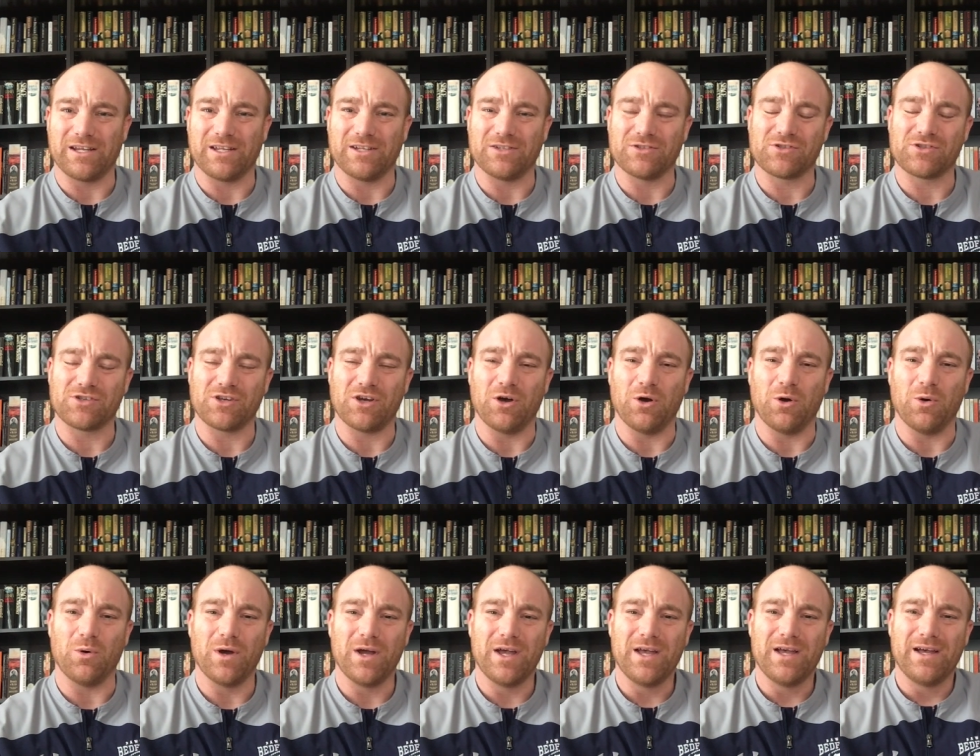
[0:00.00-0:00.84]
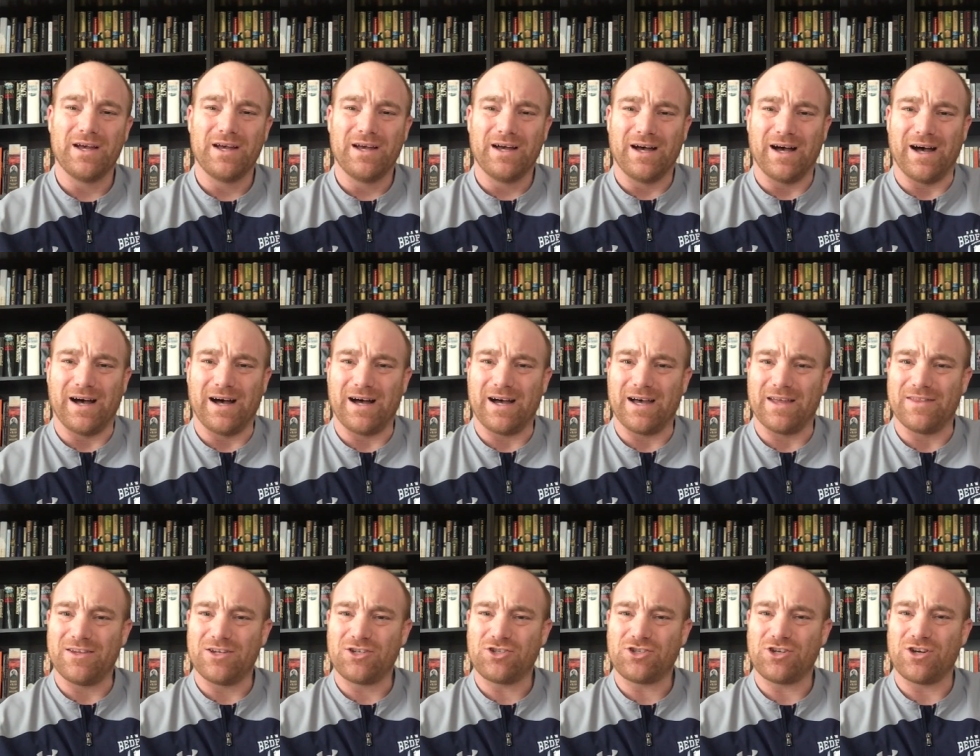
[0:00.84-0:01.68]
And so uh,
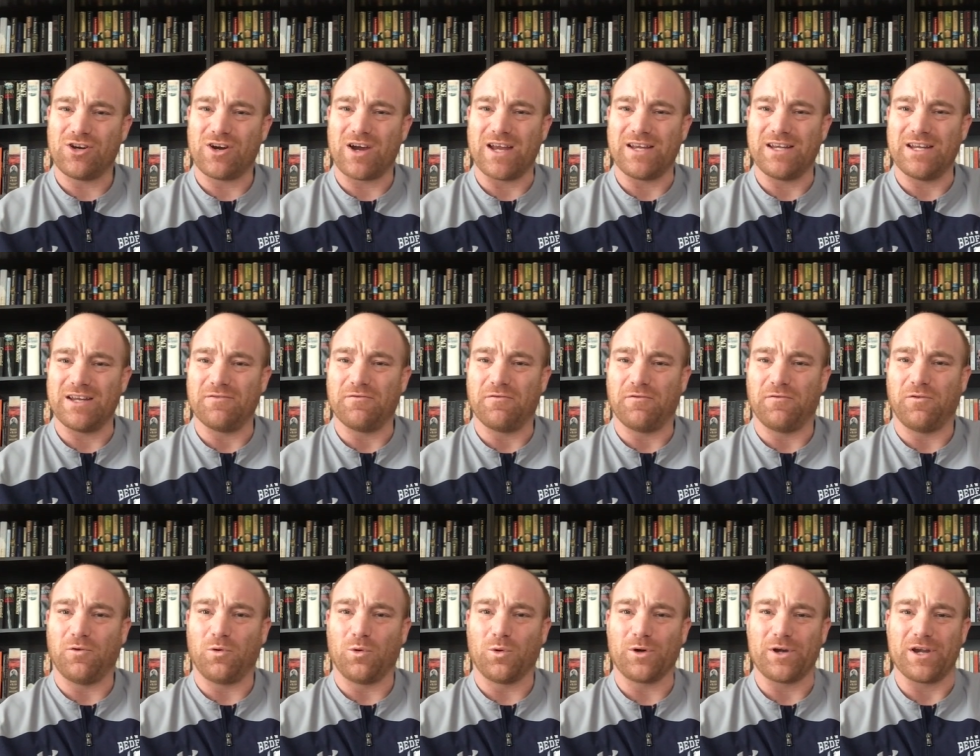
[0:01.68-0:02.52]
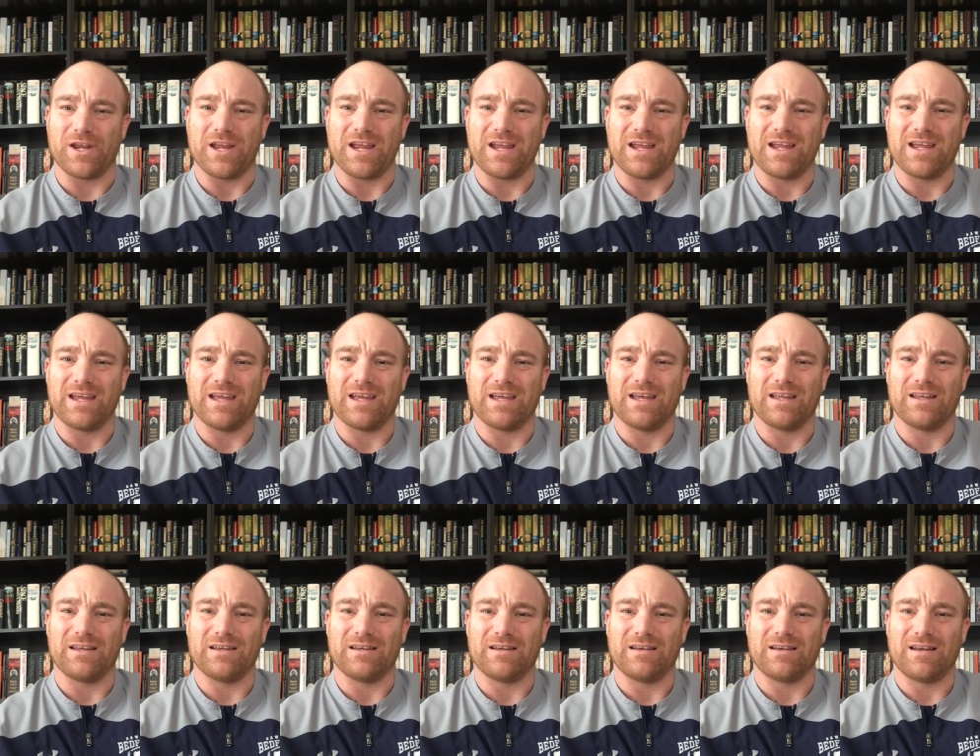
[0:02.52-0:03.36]
this year I did 40,
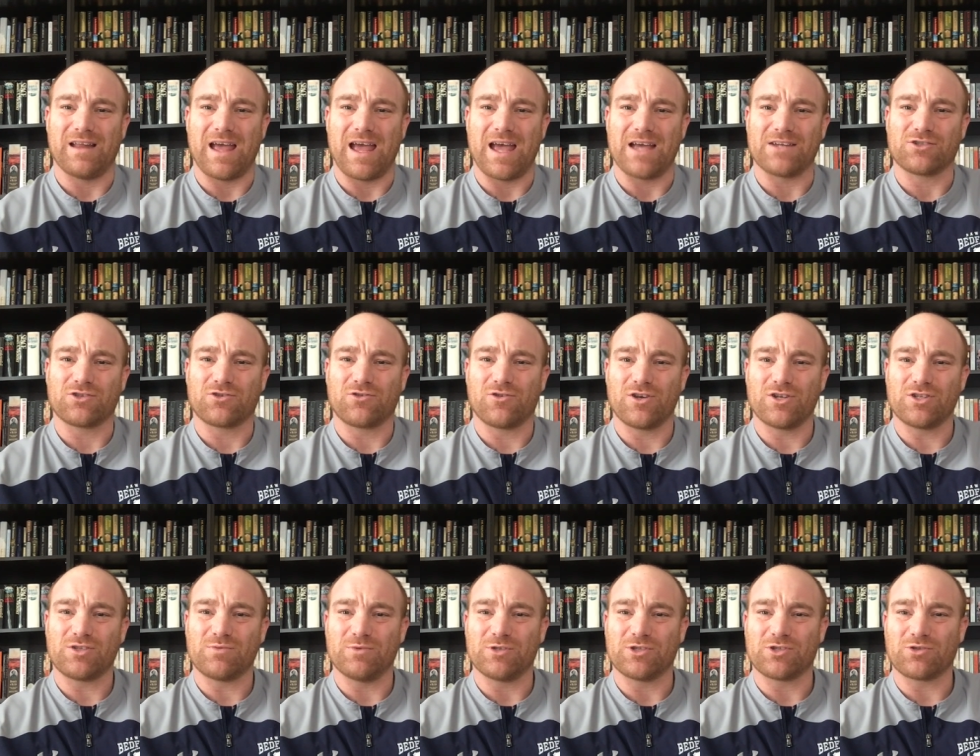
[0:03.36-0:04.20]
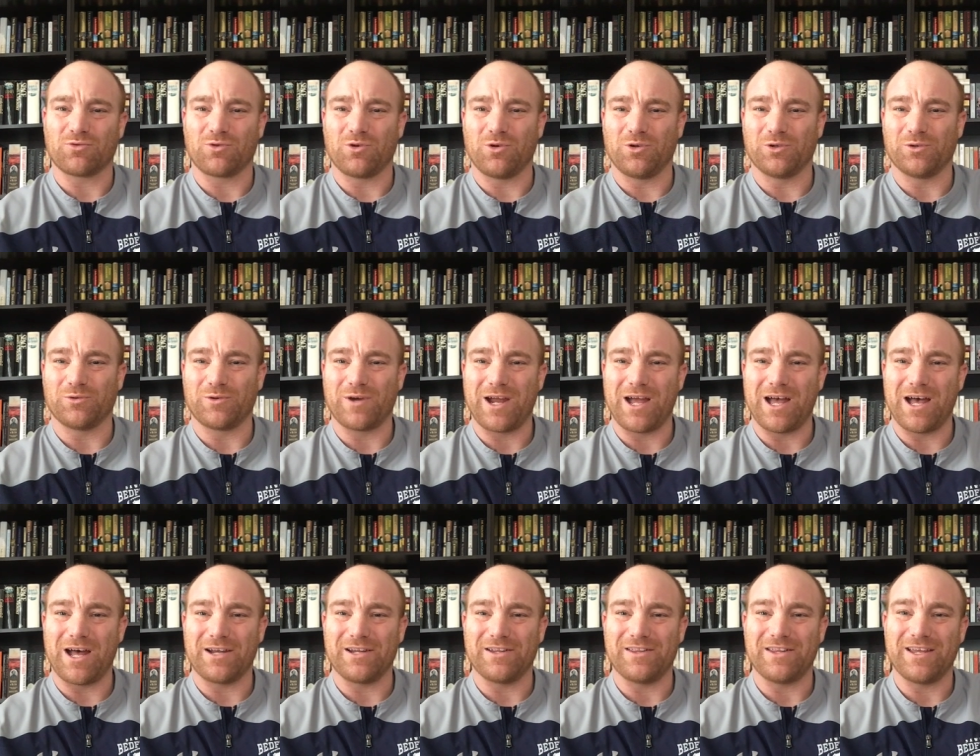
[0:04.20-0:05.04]
and as Christmas rolled
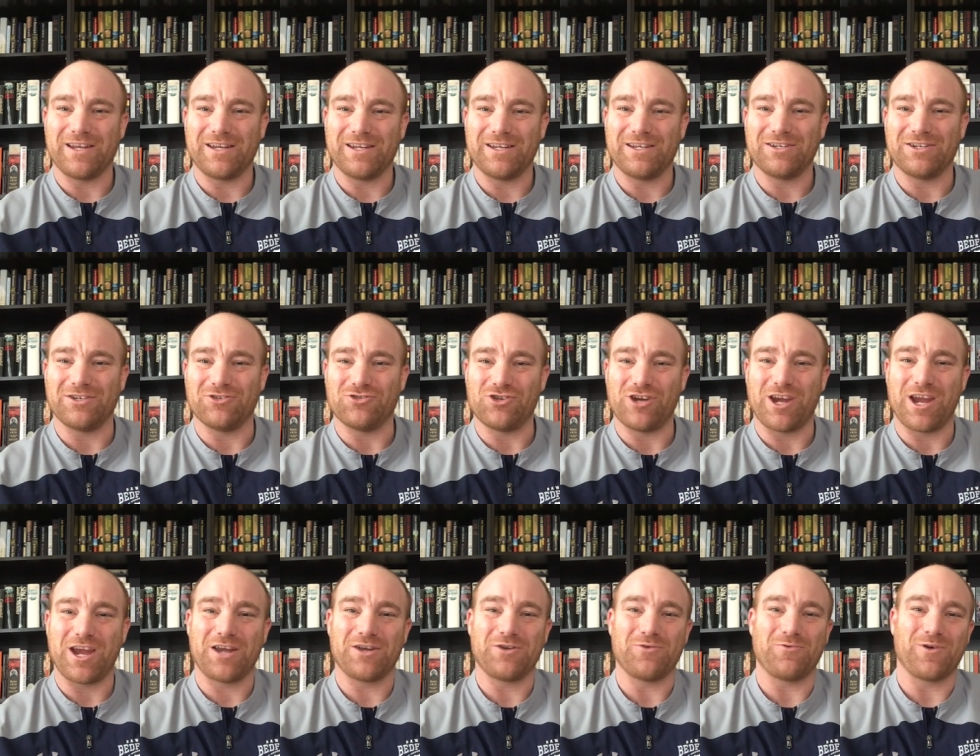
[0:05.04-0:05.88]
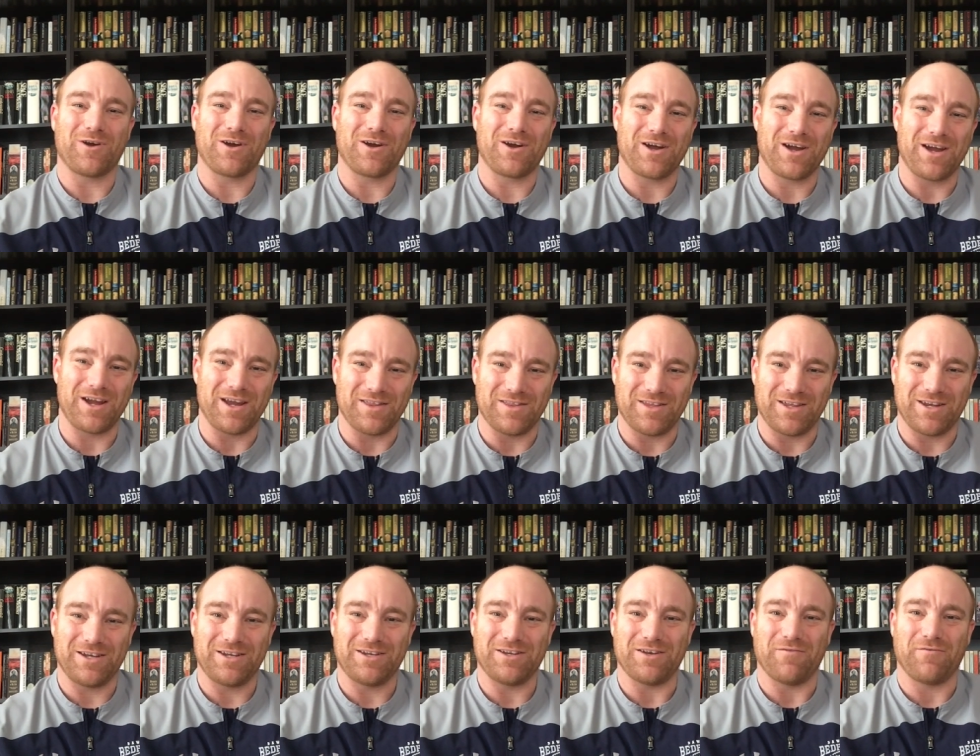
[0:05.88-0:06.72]
around, and then into January, and
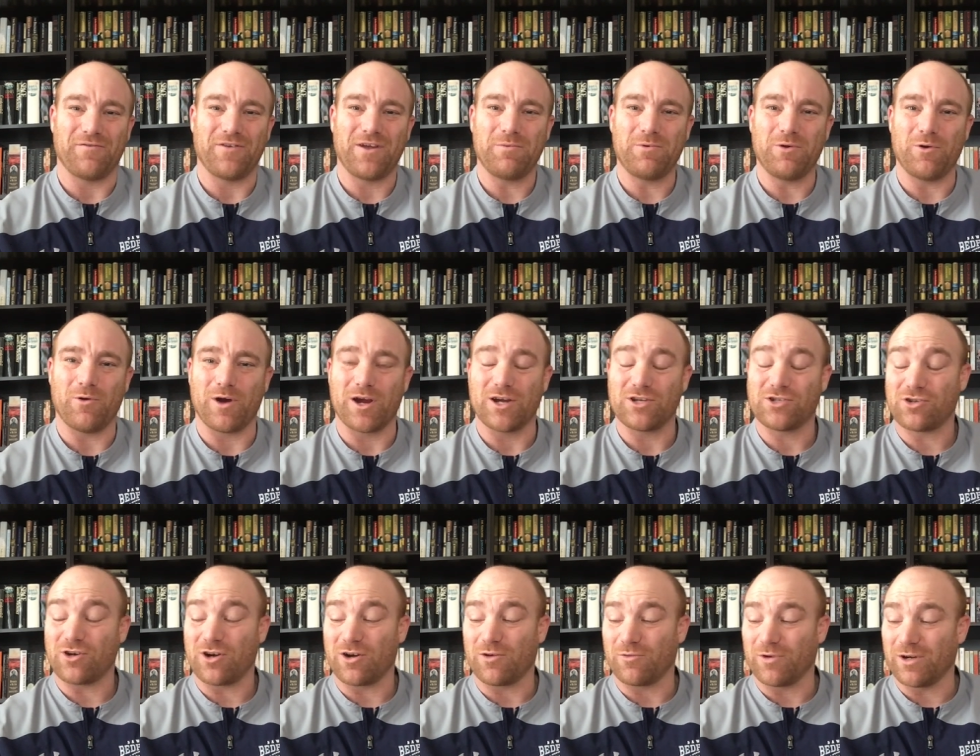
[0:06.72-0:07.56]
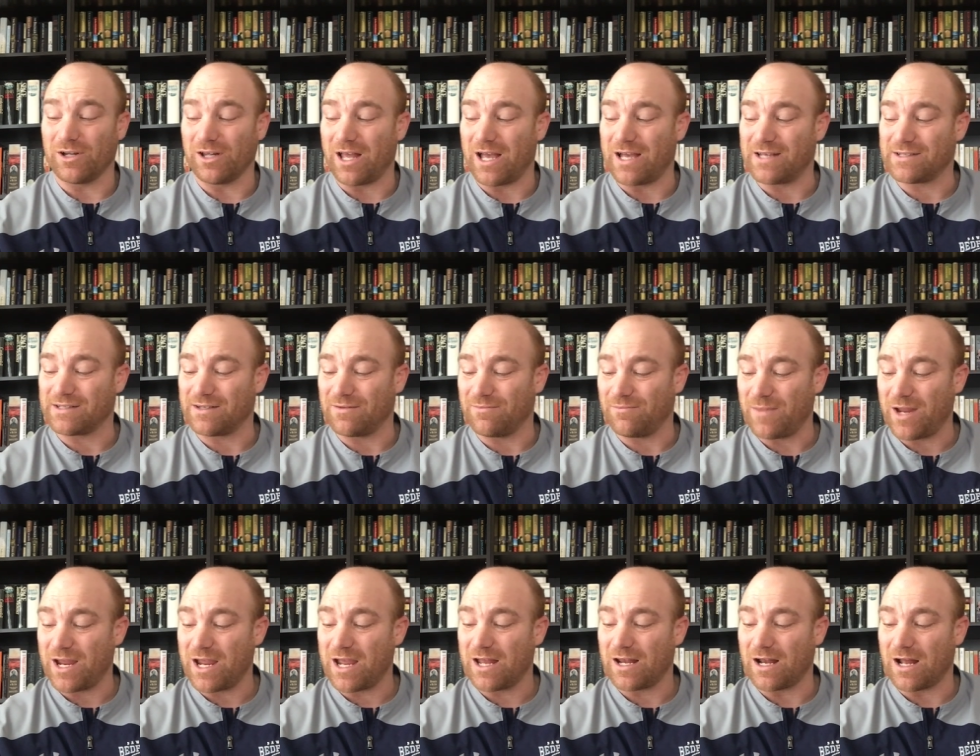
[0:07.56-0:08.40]
then into February, I started realizing,
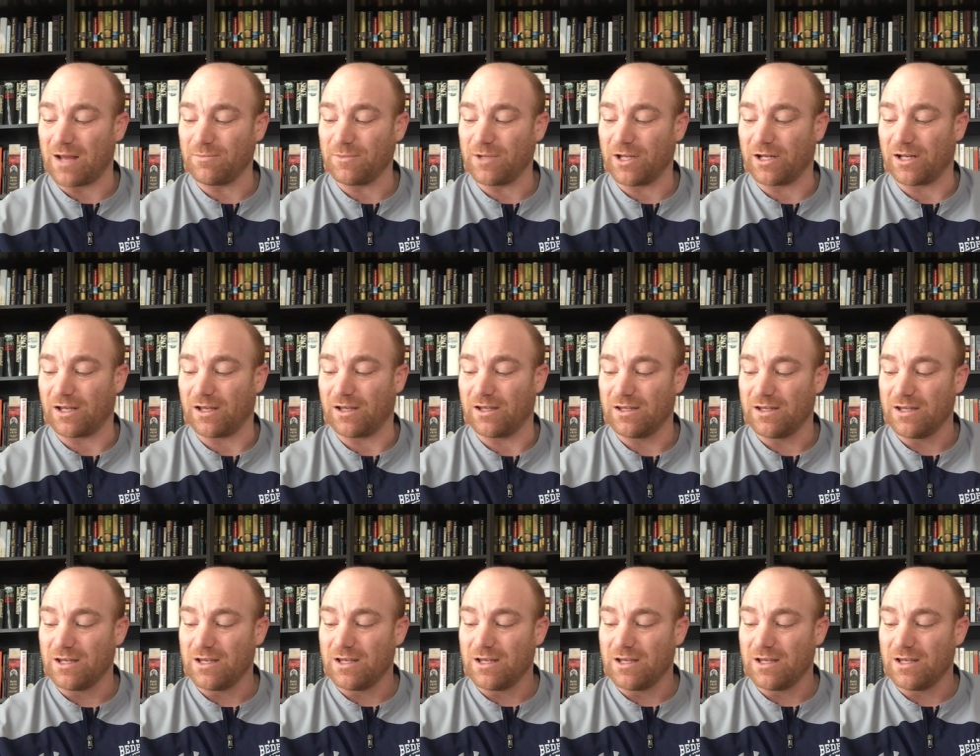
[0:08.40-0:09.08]
man, I'm gonna,